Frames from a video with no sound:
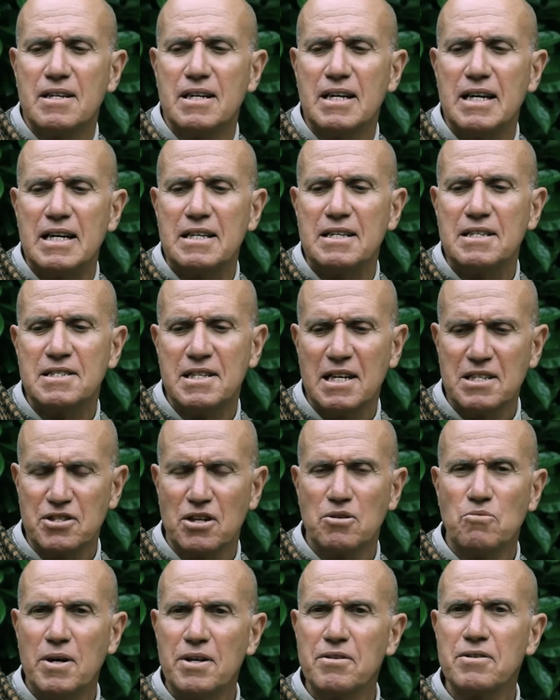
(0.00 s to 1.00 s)
And he says
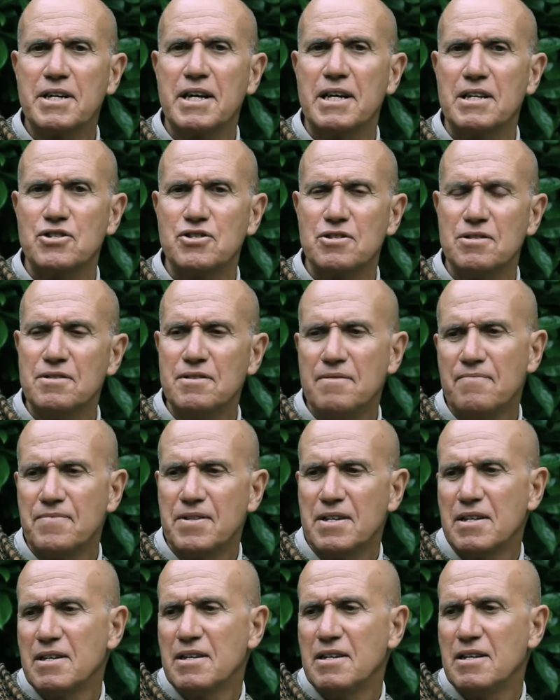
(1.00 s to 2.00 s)
on one occasion,
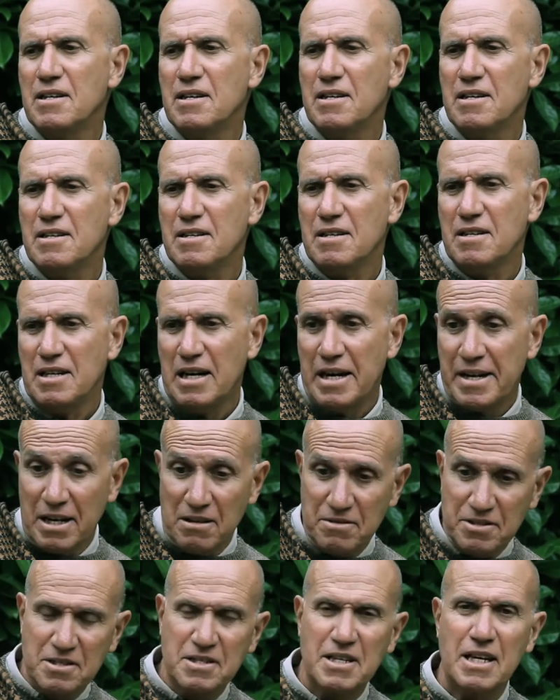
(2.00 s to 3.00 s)
uh, around
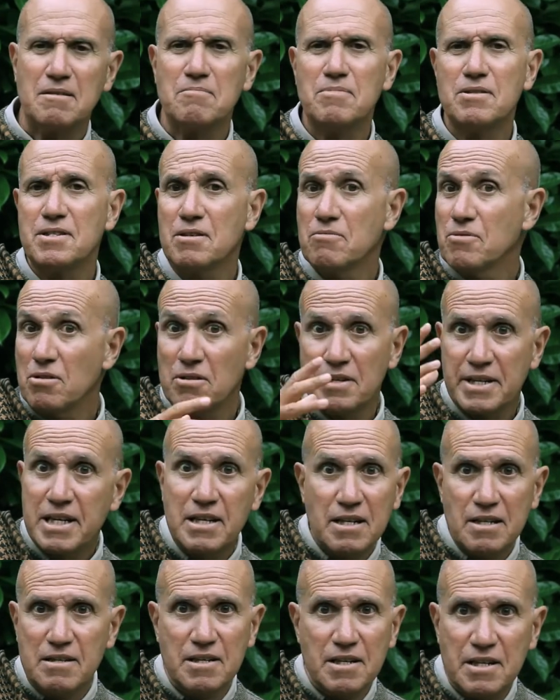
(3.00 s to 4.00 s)
the table, they were all
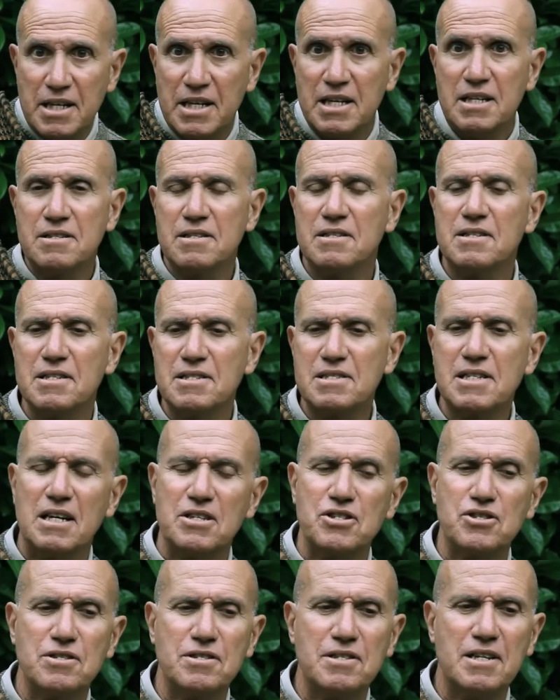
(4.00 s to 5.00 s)
in a heated
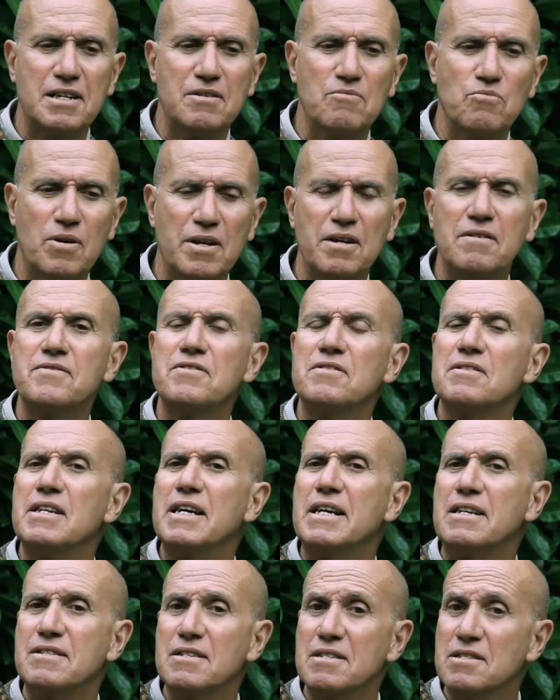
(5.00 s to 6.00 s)
discussion, and one of the
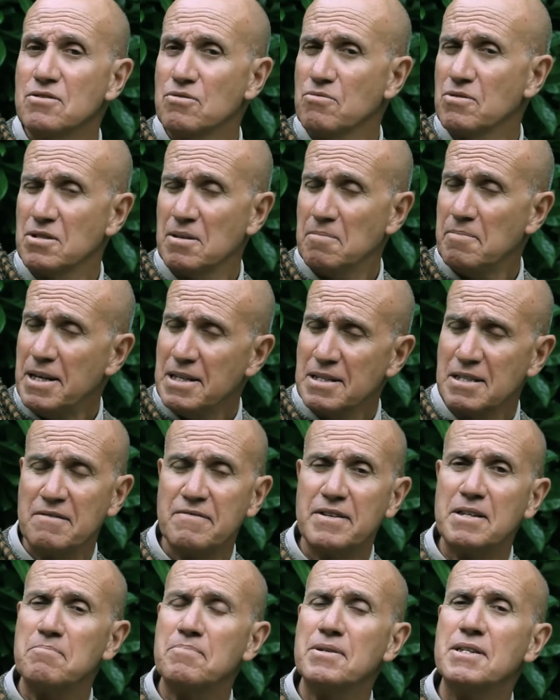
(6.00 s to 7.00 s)
ladies, who was apparently a
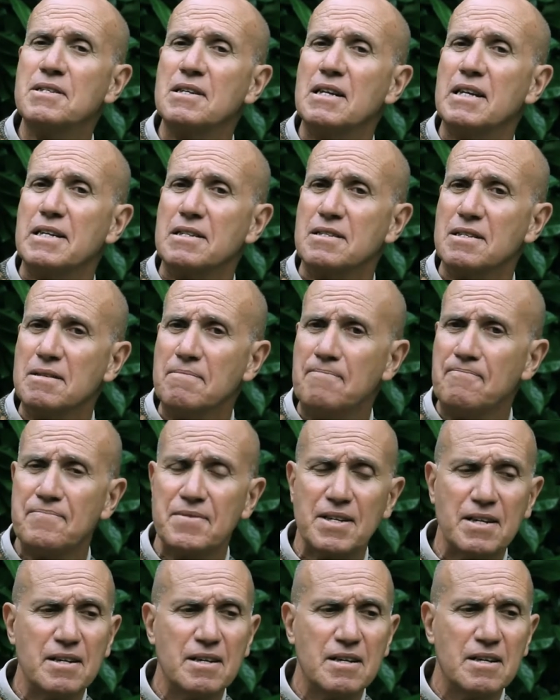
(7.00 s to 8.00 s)
very pretty lady,
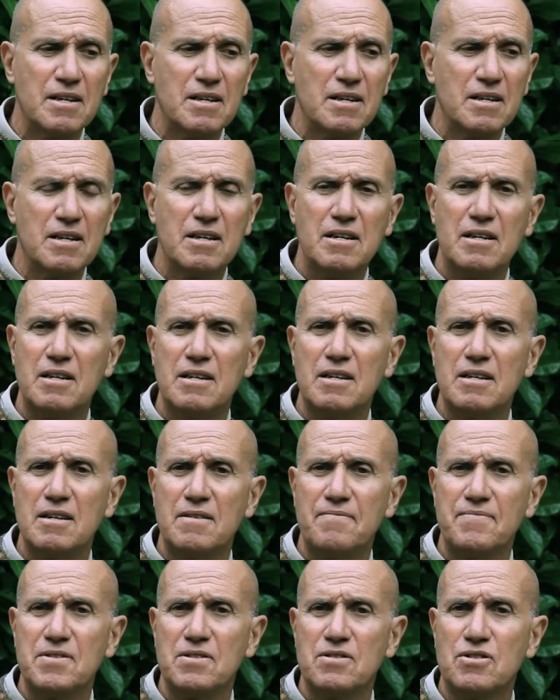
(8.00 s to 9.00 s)
uh,
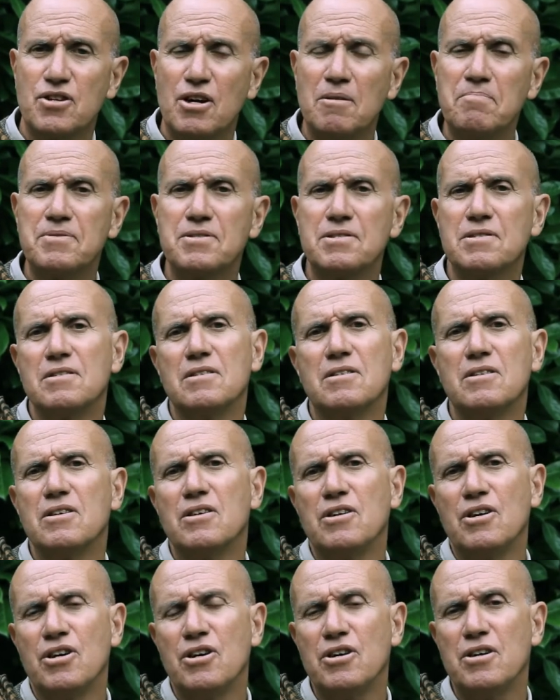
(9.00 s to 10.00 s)
dropped
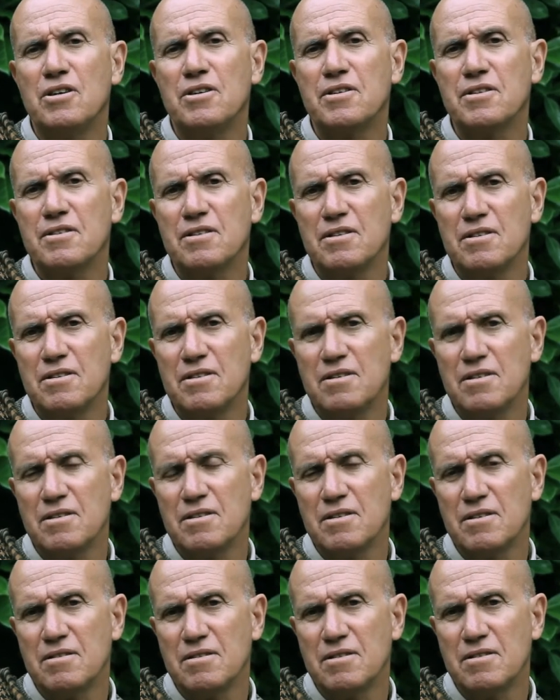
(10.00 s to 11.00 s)
her
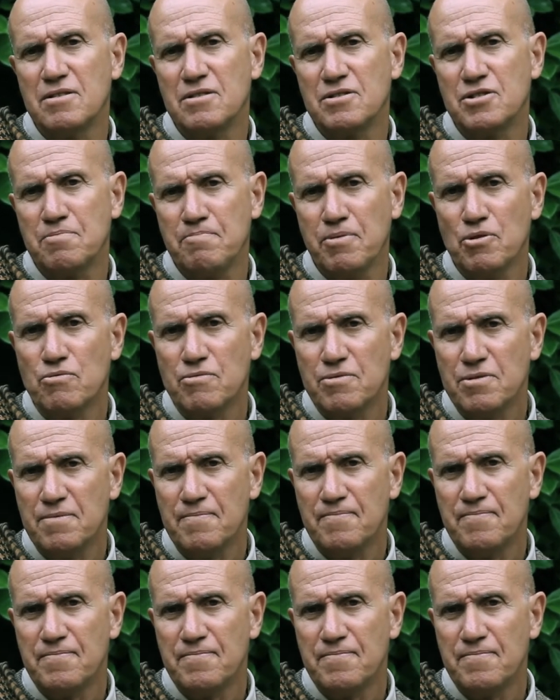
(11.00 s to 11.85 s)
spoon,